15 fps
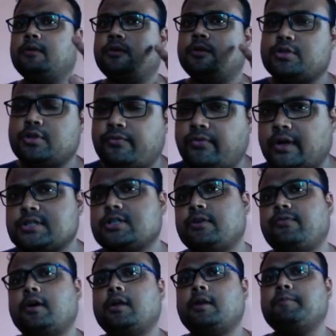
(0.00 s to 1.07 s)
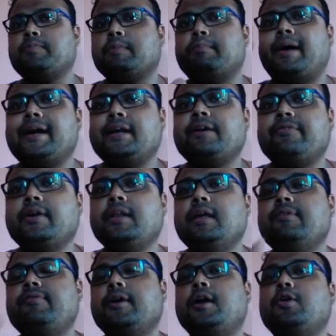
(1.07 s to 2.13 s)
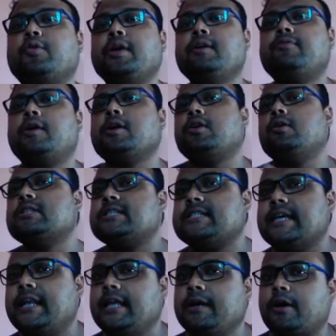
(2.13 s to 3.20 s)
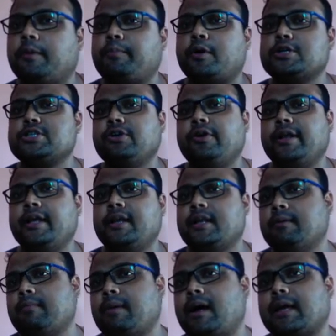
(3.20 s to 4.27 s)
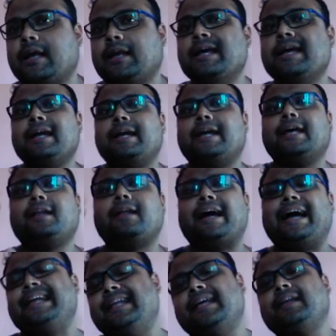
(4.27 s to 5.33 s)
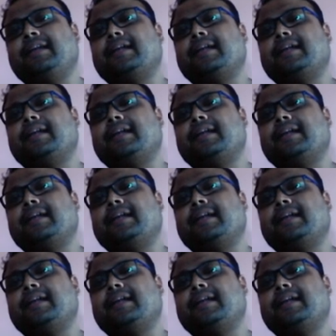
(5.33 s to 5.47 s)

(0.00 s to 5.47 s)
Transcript: So first of all, my dear friend, if you are looking for a good selling opportunity in the market, then I think